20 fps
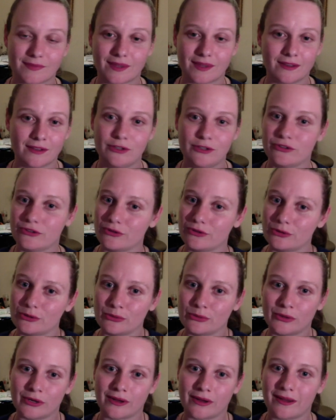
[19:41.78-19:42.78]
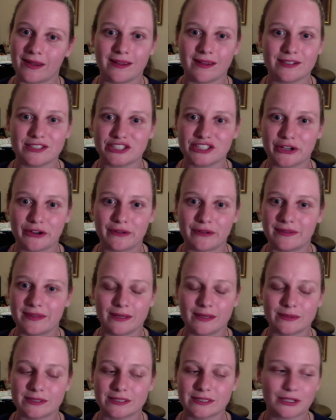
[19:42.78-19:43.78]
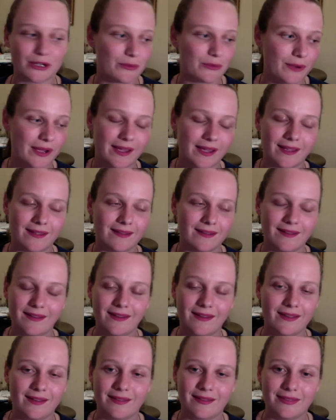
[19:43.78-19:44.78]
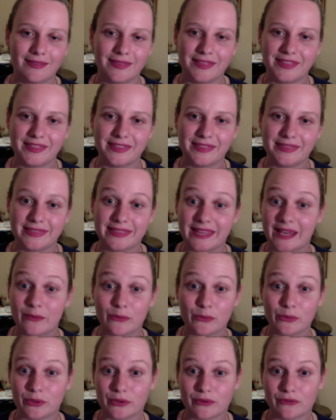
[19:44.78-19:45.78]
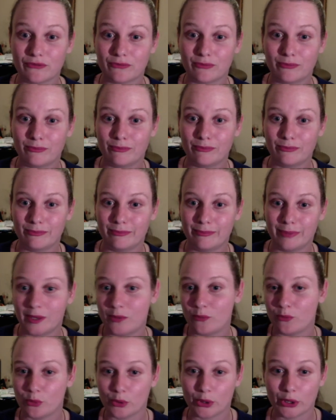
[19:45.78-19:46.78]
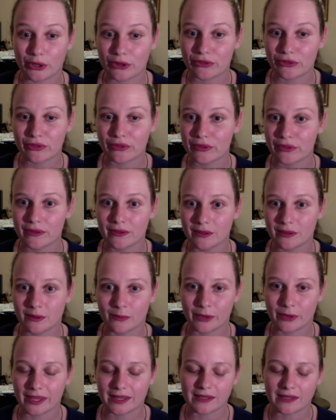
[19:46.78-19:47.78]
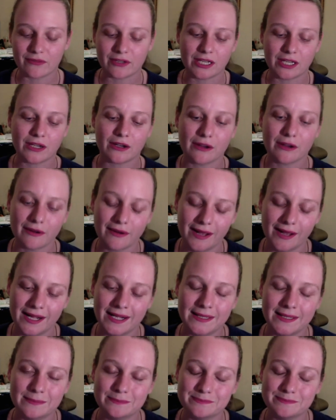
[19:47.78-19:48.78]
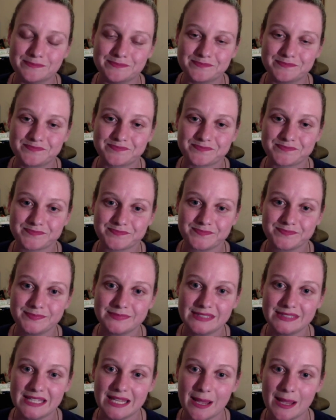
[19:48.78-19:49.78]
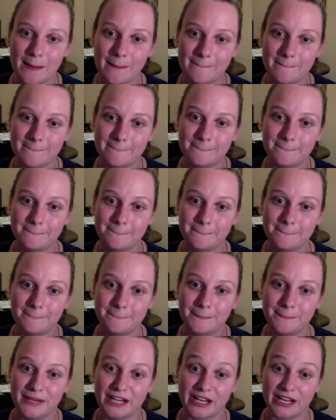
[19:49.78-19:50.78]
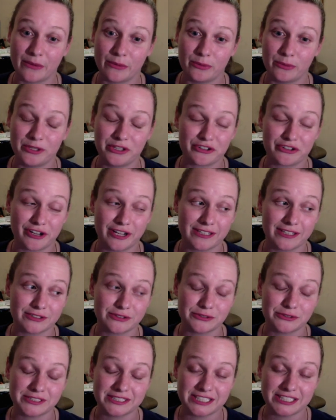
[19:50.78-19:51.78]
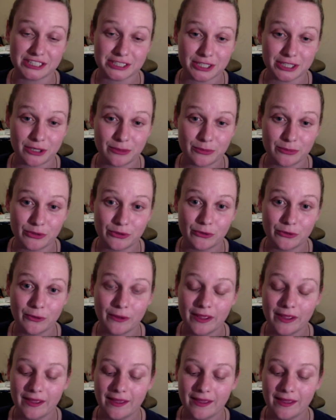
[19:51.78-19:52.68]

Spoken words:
you saw what I showed. There was no way that would have been worth a weekly video, but I will be trying to stitch a lot more.